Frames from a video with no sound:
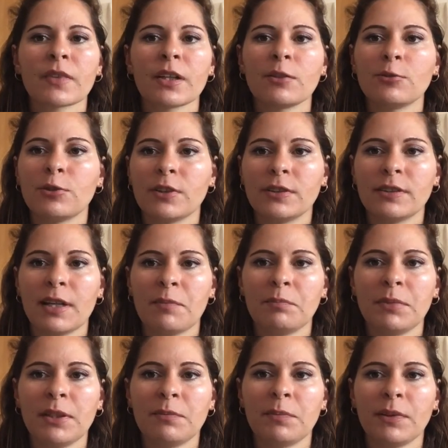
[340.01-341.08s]
For some
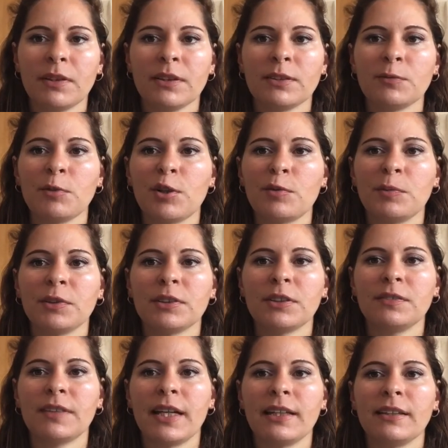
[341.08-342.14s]
people it's more
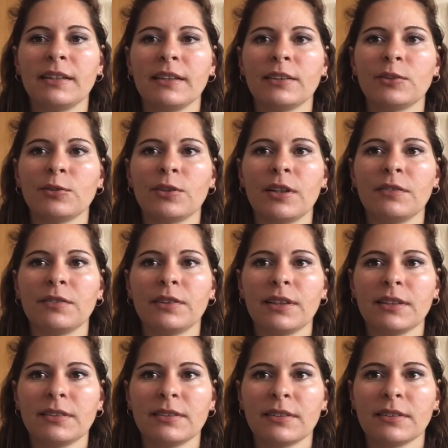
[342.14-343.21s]
motivating to have
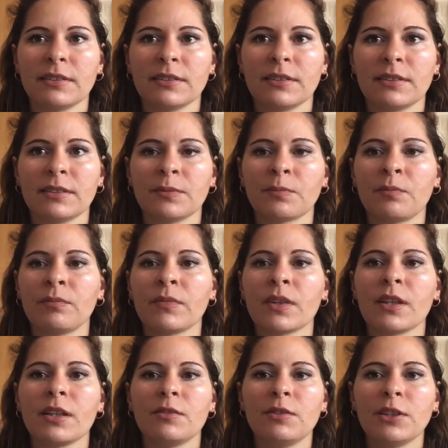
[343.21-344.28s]
lessons
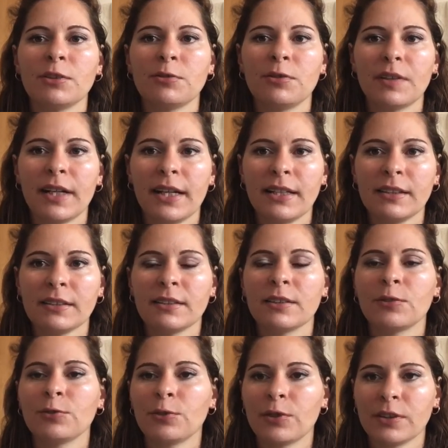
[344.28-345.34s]
with friends.
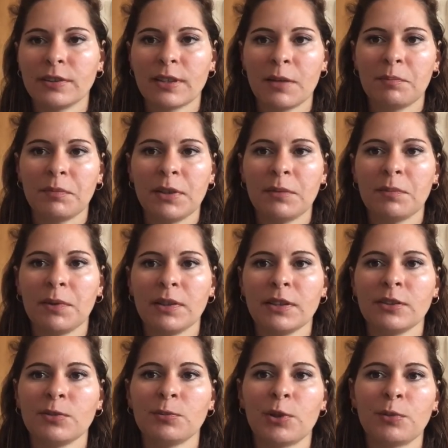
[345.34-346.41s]
For some people it's
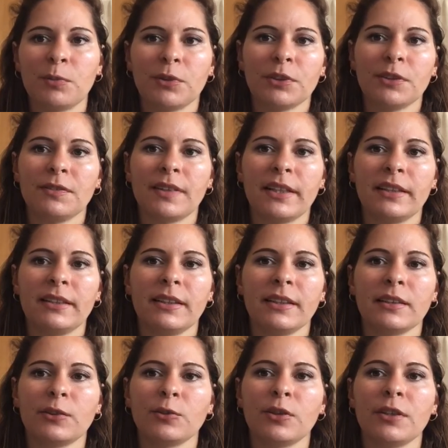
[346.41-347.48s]
more motivating
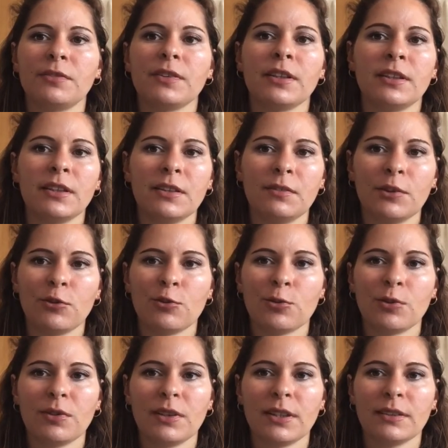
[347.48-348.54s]
to have
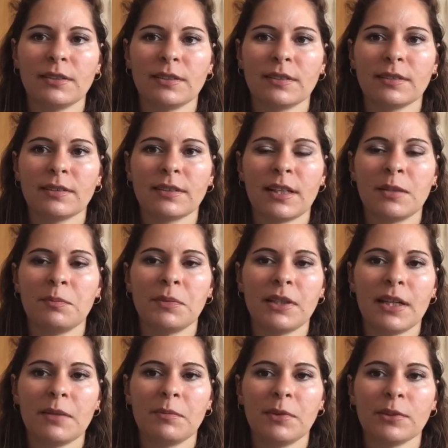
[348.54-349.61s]
individual lessons and be
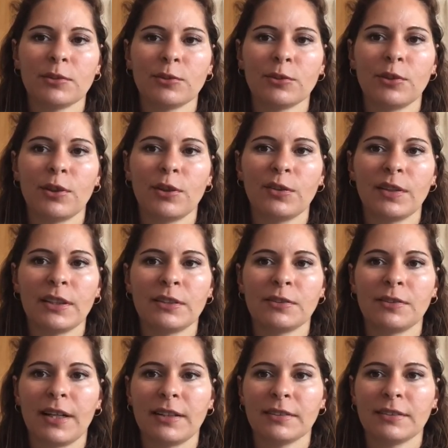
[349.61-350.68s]
able to go at
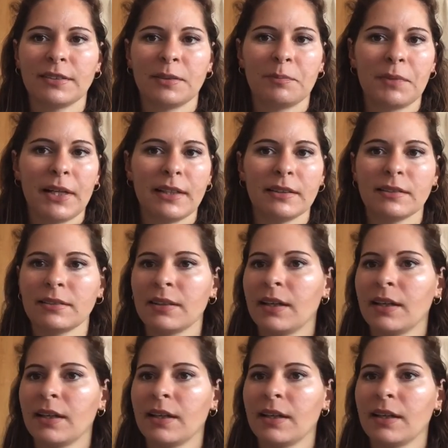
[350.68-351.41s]
faster pace.